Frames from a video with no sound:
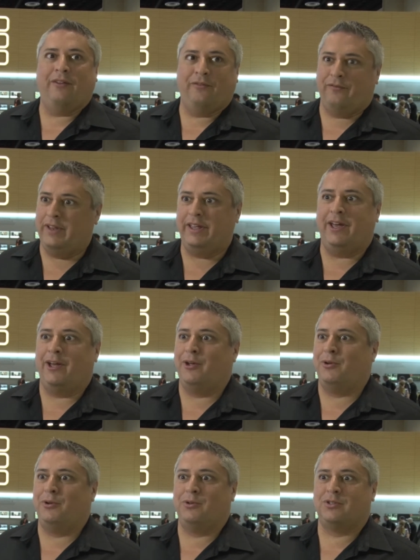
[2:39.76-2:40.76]

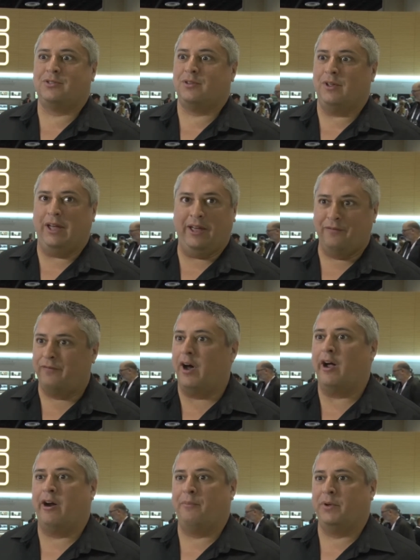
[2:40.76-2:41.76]
videos,
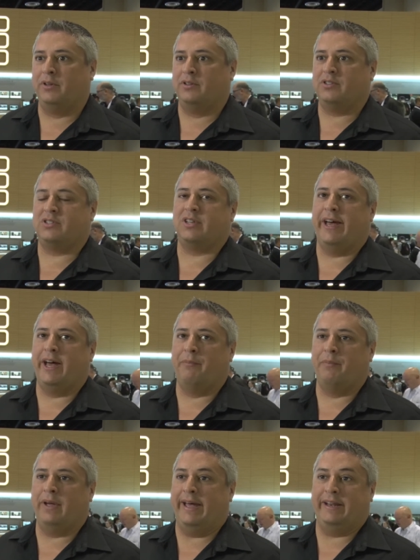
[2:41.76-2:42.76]
environments,
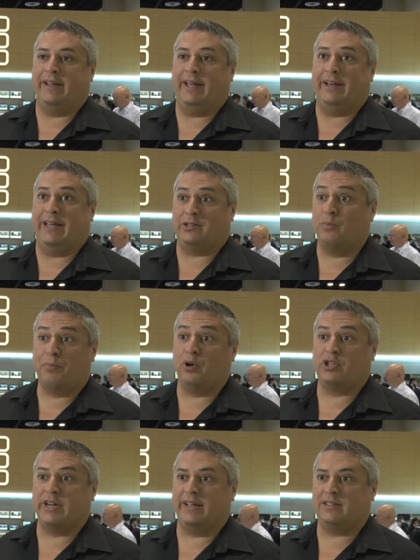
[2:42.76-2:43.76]
and actual
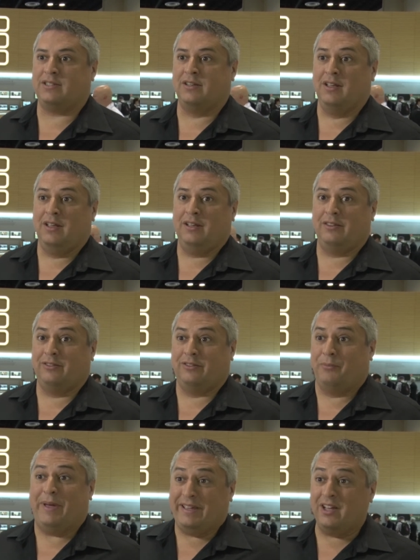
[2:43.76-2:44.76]
projects
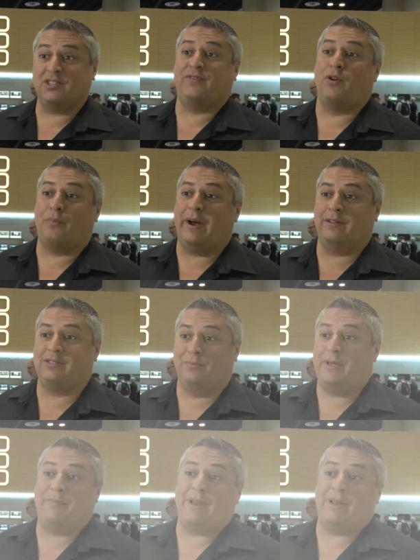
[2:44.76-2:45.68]
that make us feel proud to be